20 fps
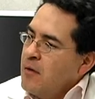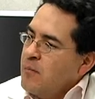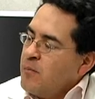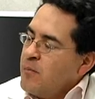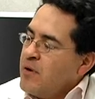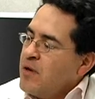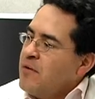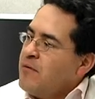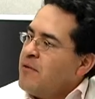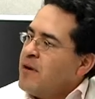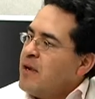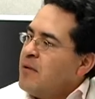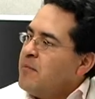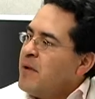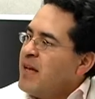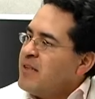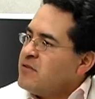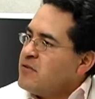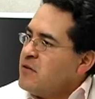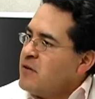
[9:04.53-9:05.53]
peripheral
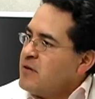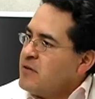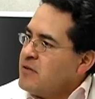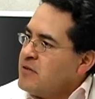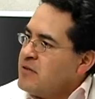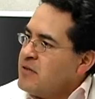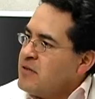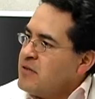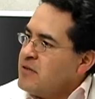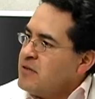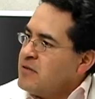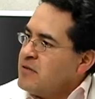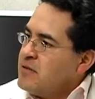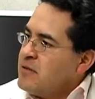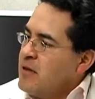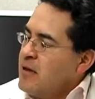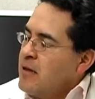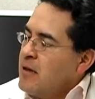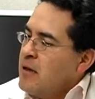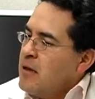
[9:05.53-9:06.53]
vascular disease,
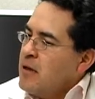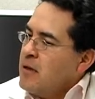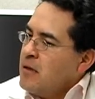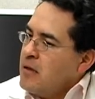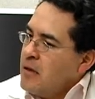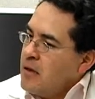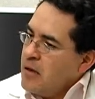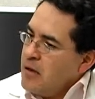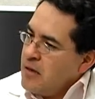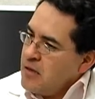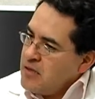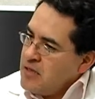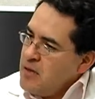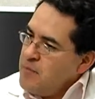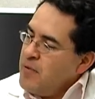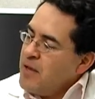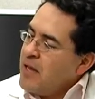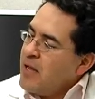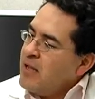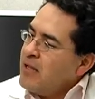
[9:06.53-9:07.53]
uh,
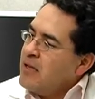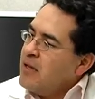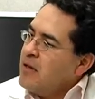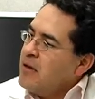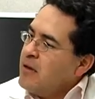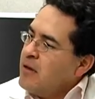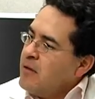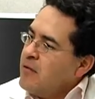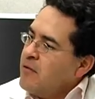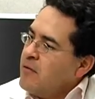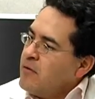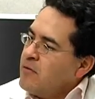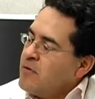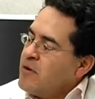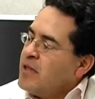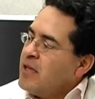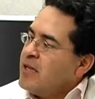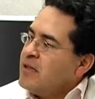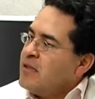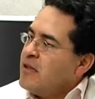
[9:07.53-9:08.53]
typically
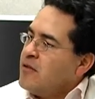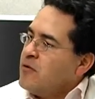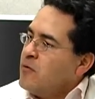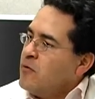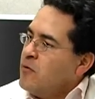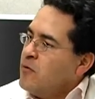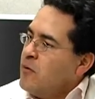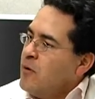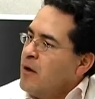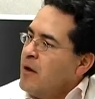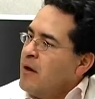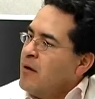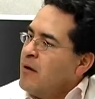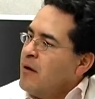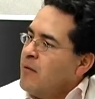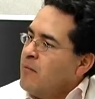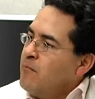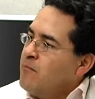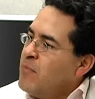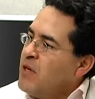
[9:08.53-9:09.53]
related to
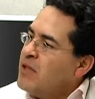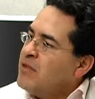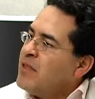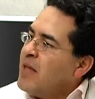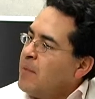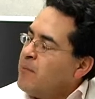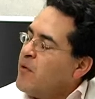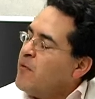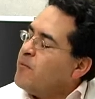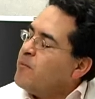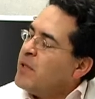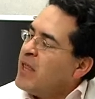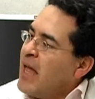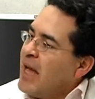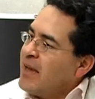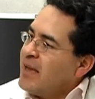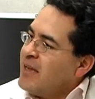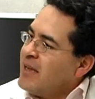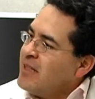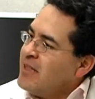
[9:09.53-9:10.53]
buildup of
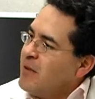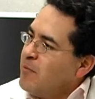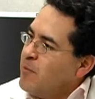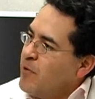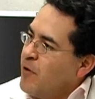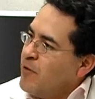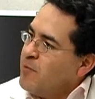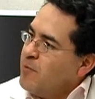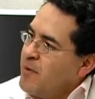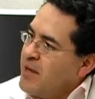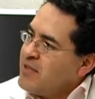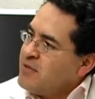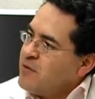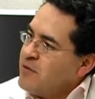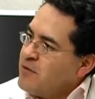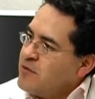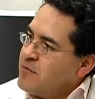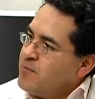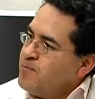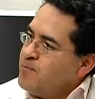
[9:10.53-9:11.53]
plaque in the blood
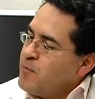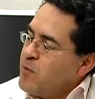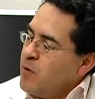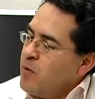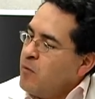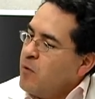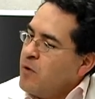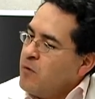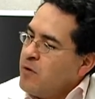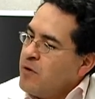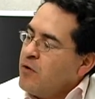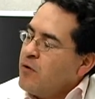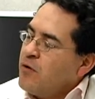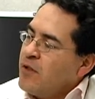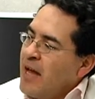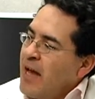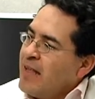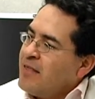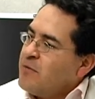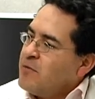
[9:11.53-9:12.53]
vessels, what we call
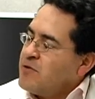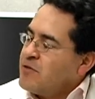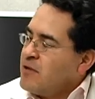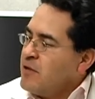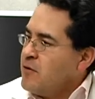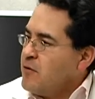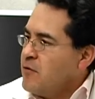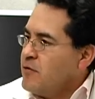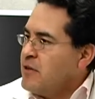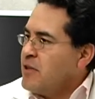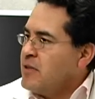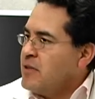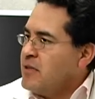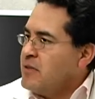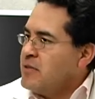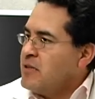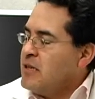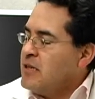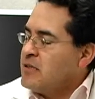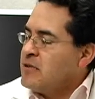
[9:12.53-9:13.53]
atherosclerotic
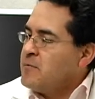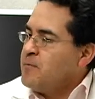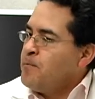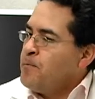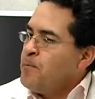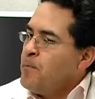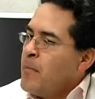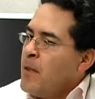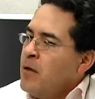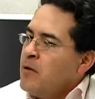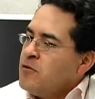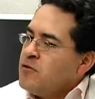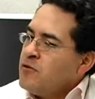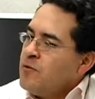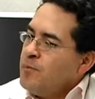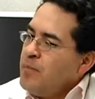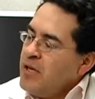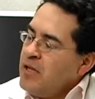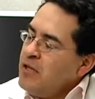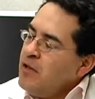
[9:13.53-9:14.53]
disease.
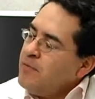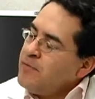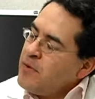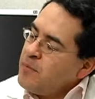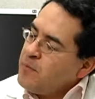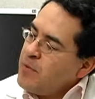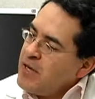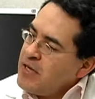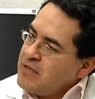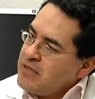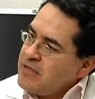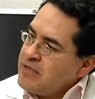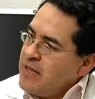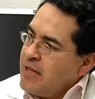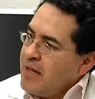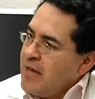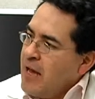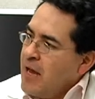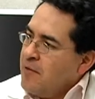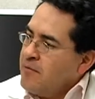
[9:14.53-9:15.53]
So many of the patients
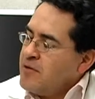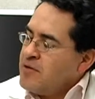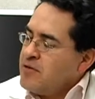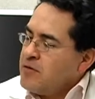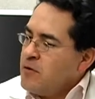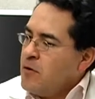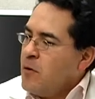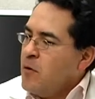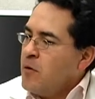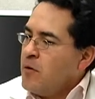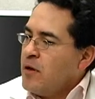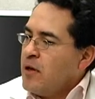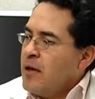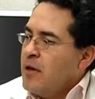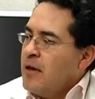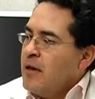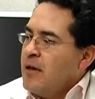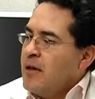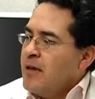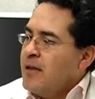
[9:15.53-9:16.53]
that have a stroke,
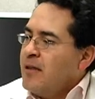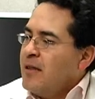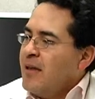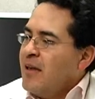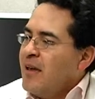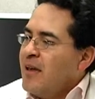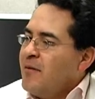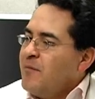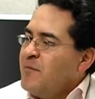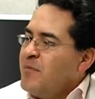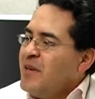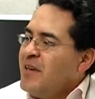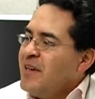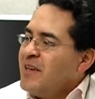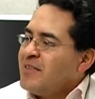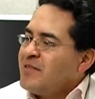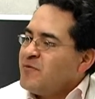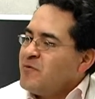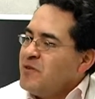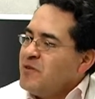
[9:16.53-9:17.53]
the
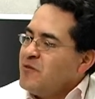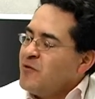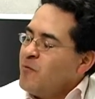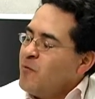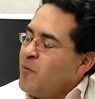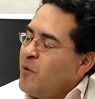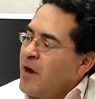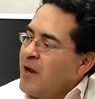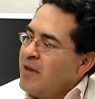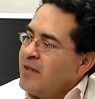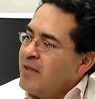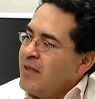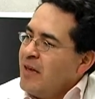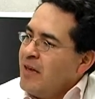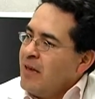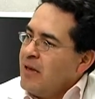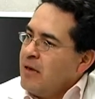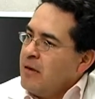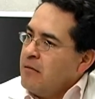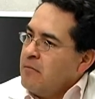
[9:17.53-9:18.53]
biggest reason why
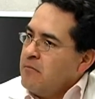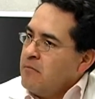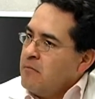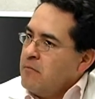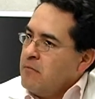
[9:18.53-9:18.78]
they